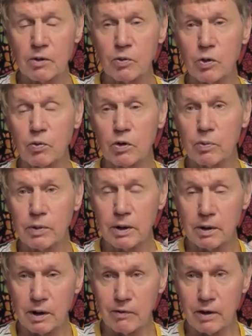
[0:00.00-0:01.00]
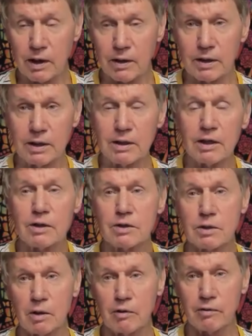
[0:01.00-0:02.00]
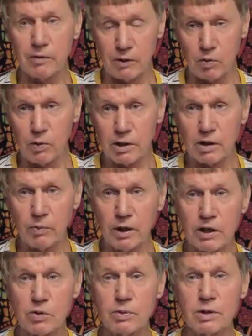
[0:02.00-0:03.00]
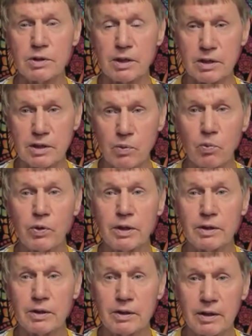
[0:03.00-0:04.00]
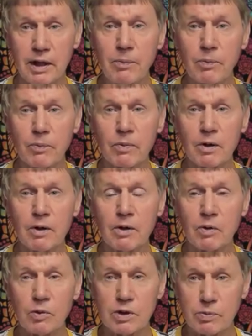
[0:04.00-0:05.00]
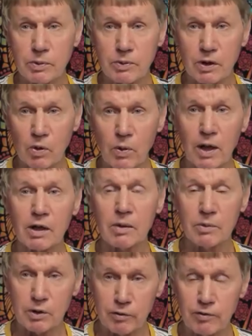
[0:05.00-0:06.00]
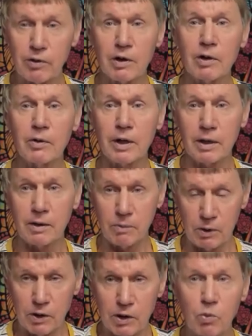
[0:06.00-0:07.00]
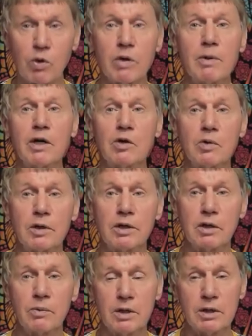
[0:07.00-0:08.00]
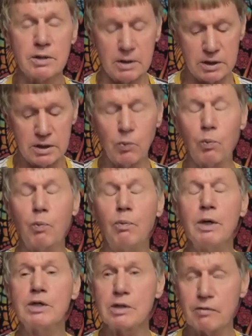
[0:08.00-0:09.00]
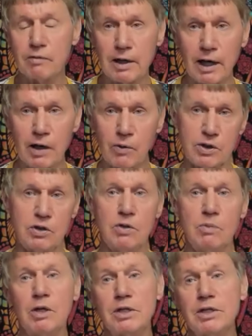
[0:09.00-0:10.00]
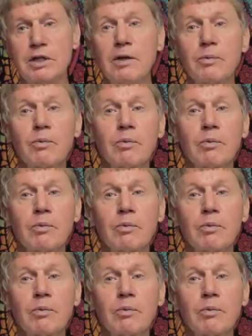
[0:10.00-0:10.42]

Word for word: We will be giving our details of quantum experts at some point in time which people are welcome to follow and learn more about quantum. It's, it's a bit of a language to master.